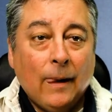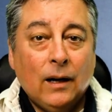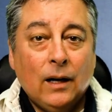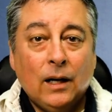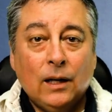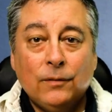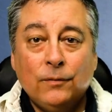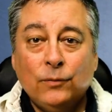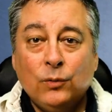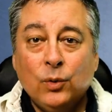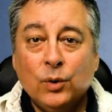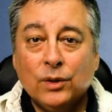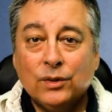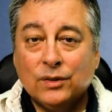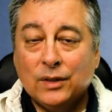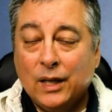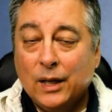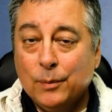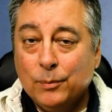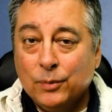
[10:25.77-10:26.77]
Uh, for
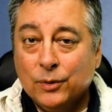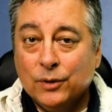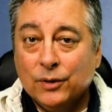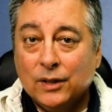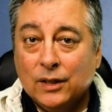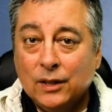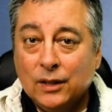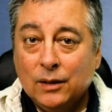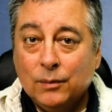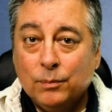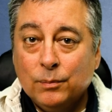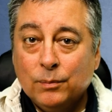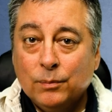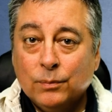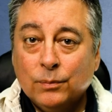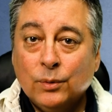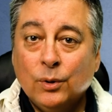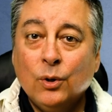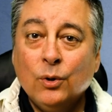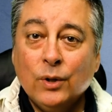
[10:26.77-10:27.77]
example, the
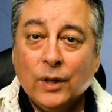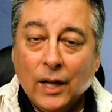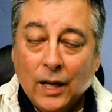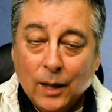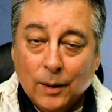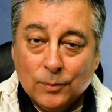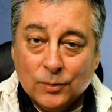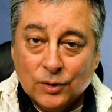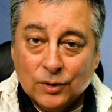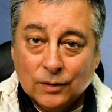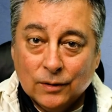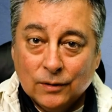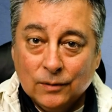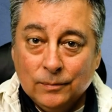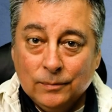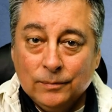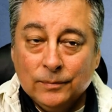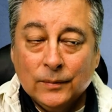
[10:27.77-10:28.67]
ProCapture.